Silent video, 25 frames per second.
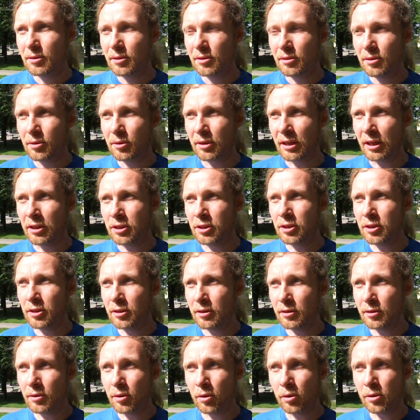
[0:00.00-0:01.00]
You can
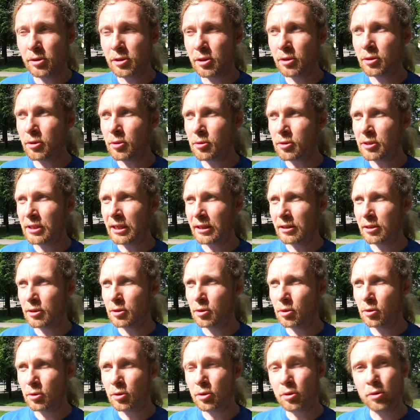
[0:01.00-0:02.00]
also use it
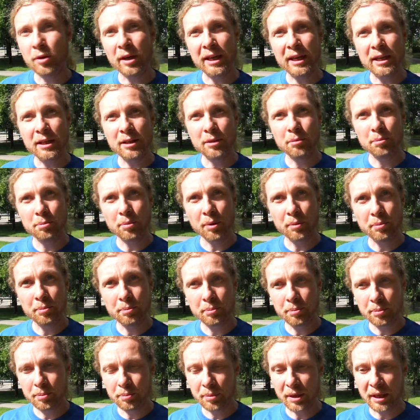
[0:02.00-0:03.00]
to train
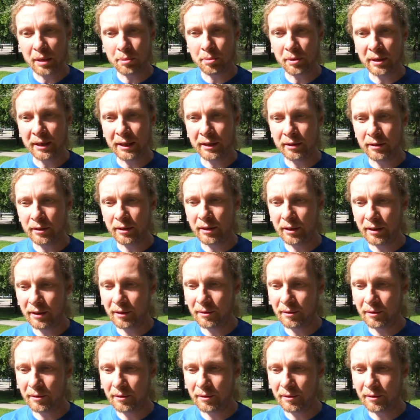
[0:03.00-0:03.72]
people in